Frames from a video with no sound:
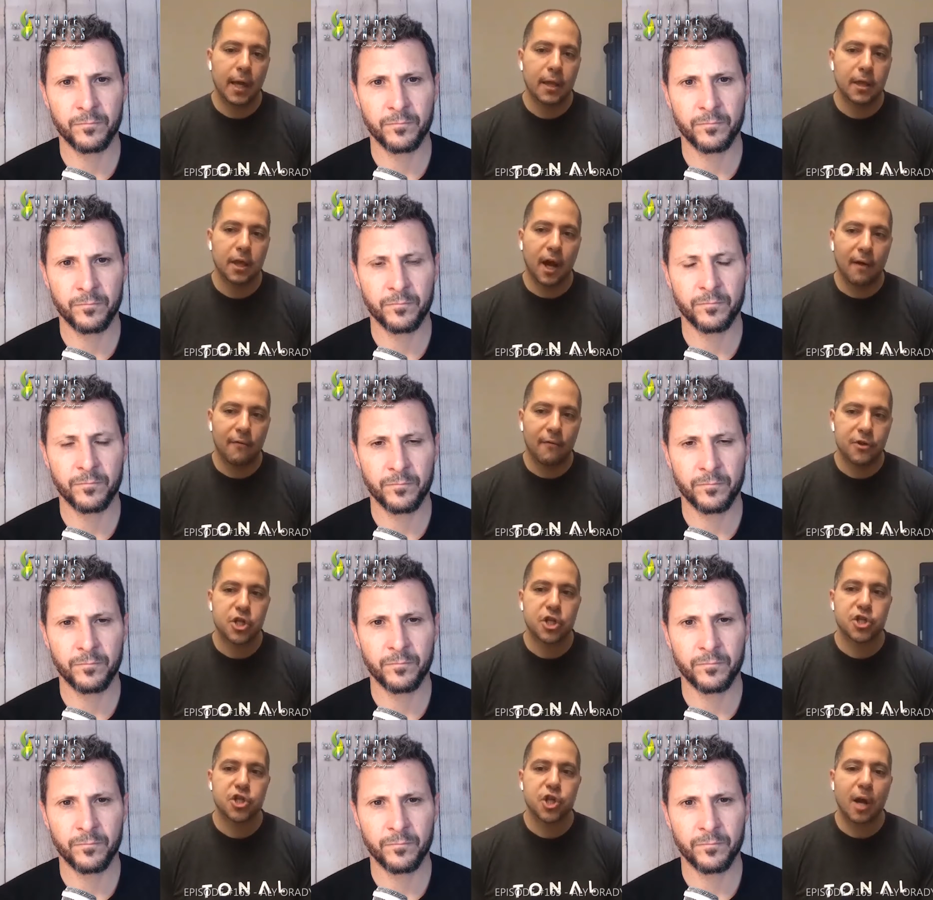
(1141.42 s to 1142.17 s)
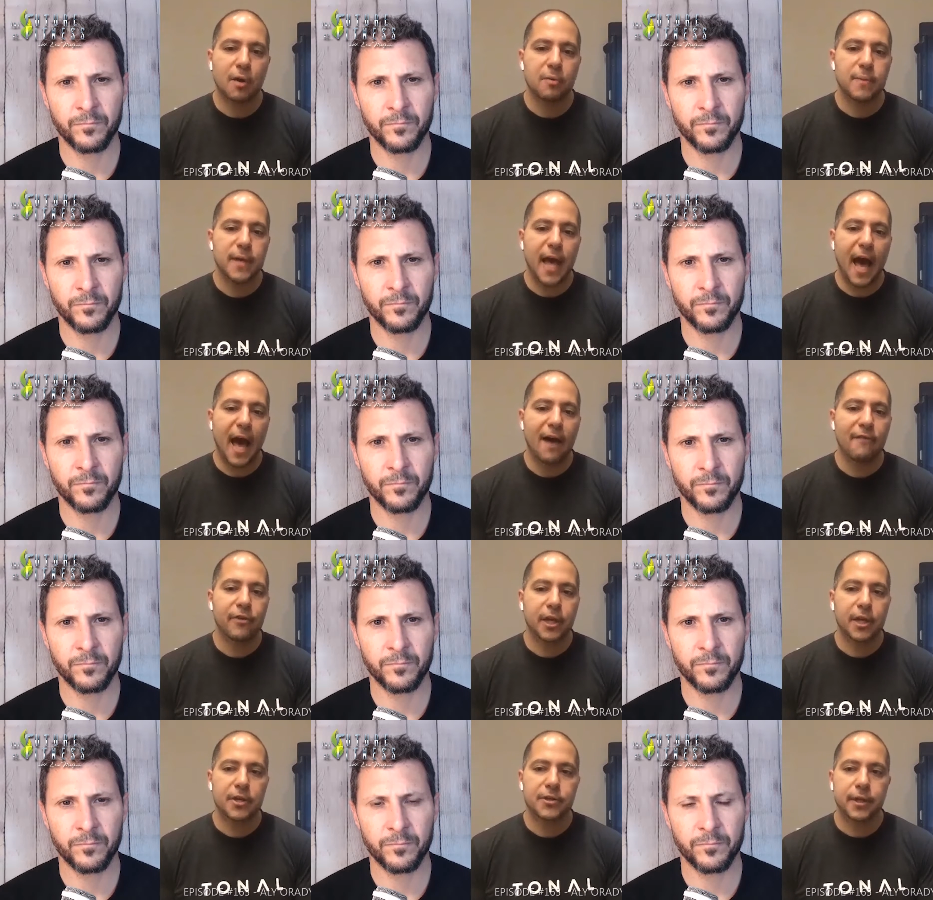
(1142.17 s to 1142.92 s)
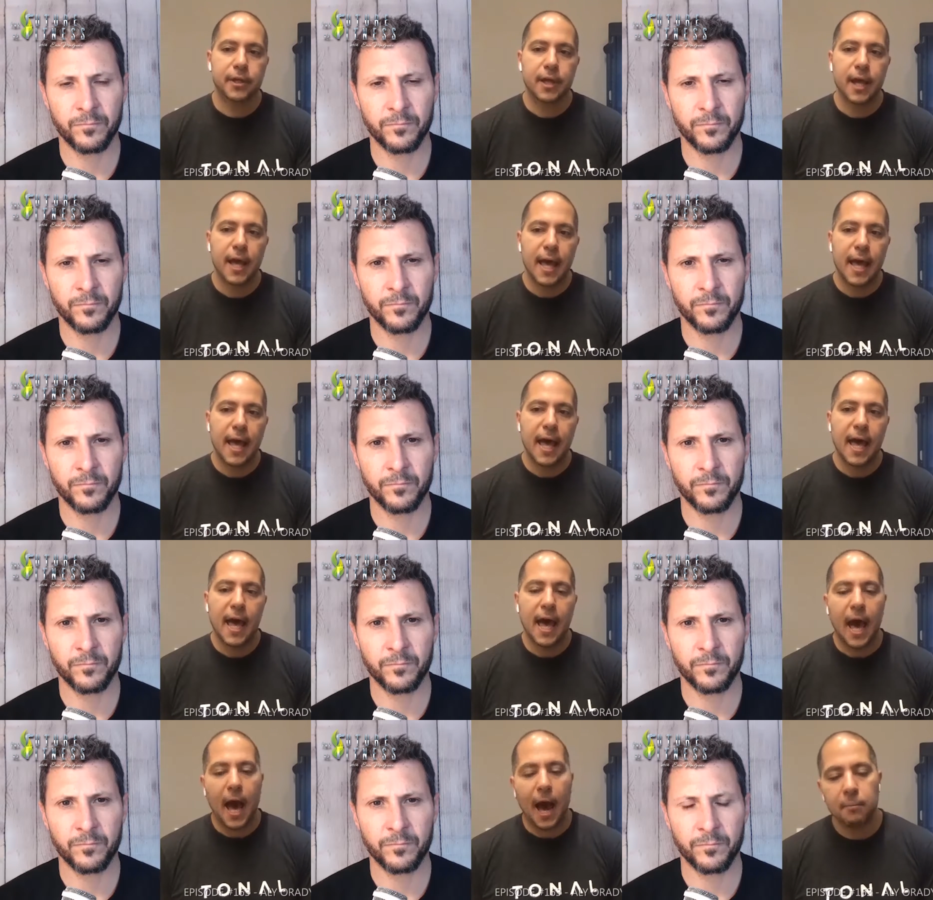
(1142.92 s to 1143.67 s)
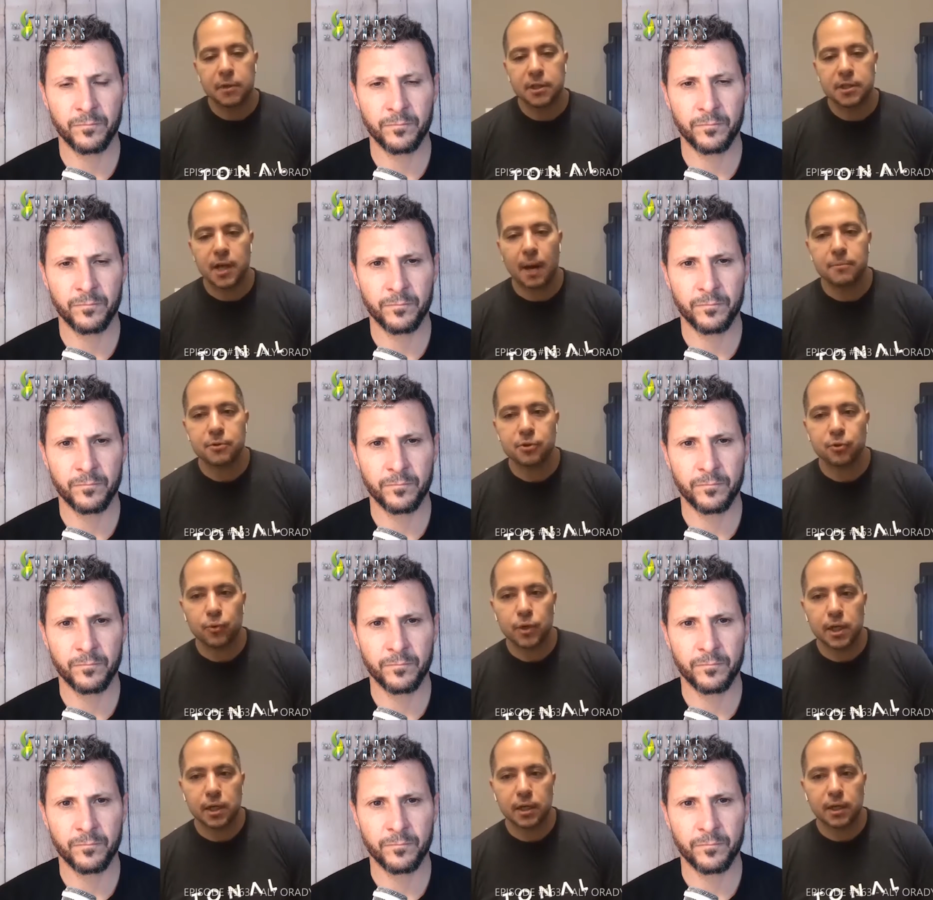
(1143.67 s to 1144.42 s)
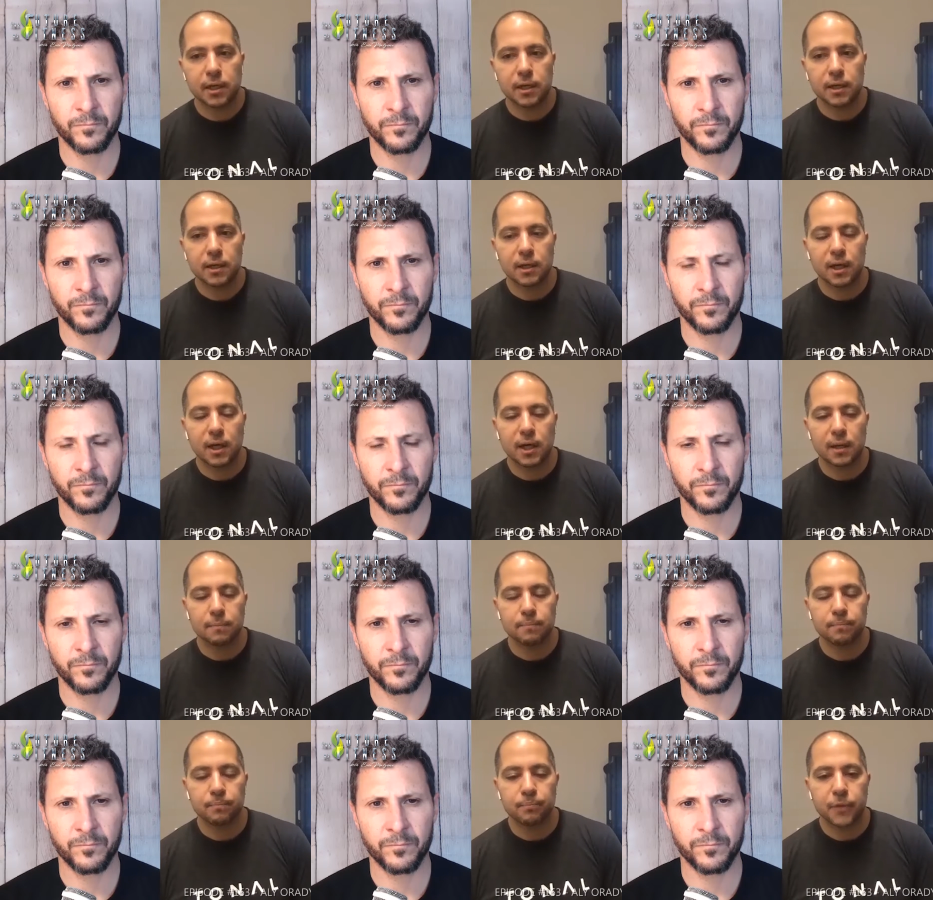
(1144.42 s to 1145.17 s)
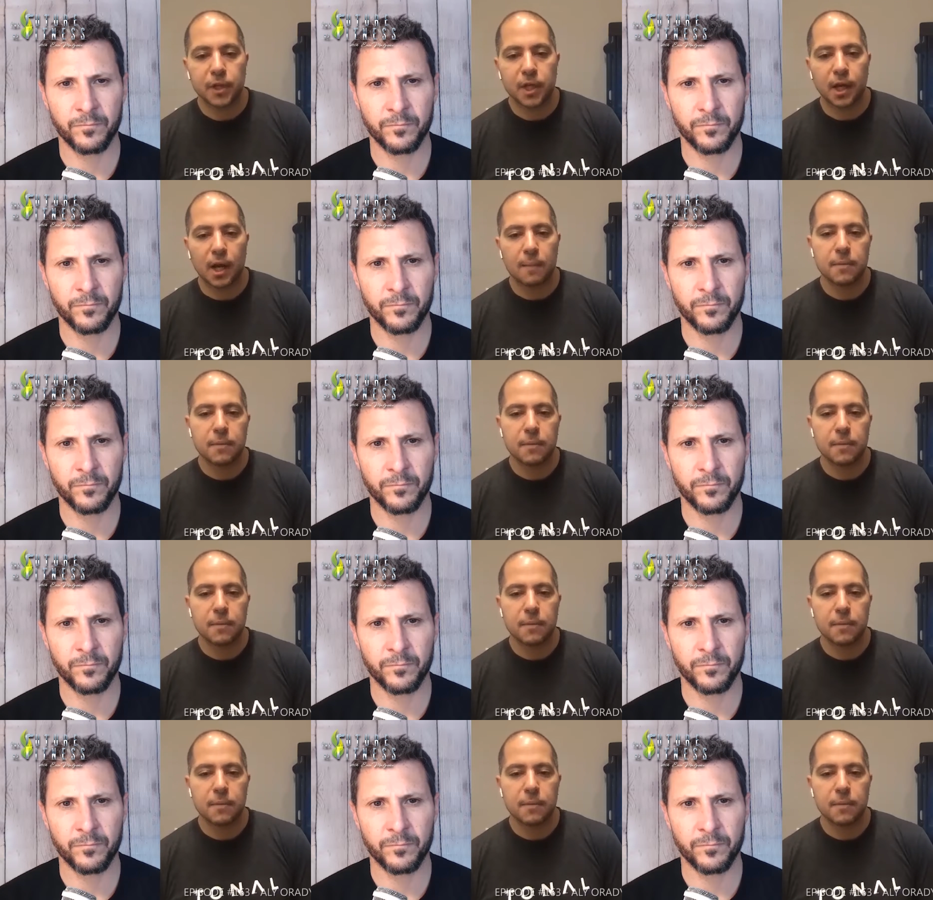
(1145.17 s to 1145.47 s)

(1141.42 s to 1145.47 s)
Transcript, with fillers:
Speaker 1: people, but I, the conversation I would be having isn't how many times a week, um,